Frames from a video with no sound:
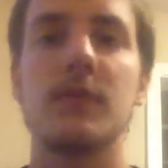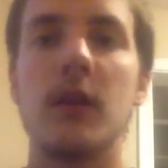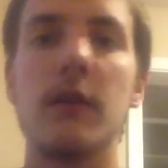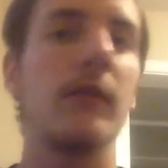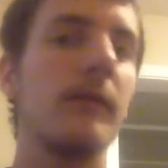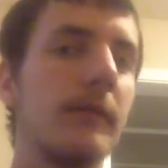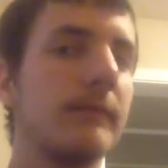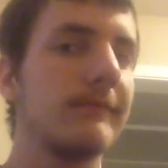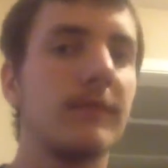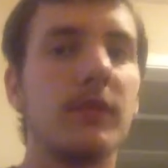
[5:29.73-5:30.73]
I don't know,
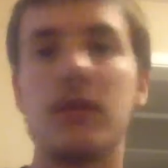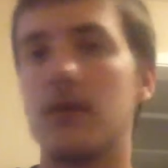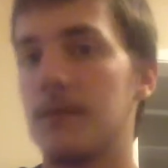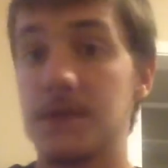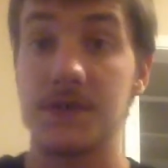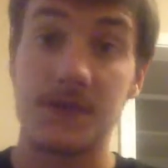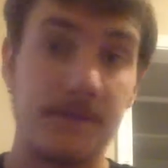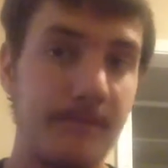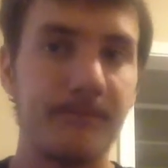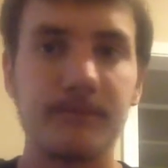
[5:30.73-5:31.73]
you know, this is,
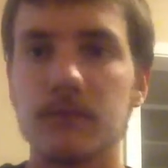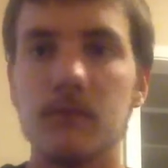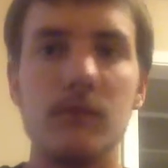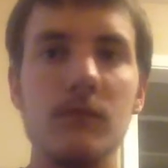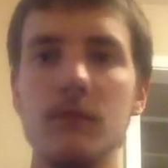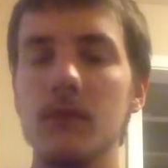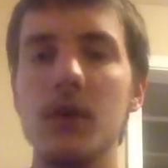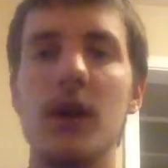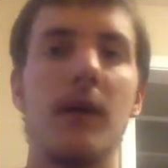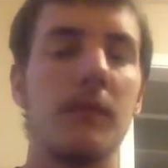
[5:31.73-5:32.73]

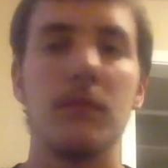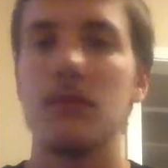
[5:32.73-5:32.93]
yeah,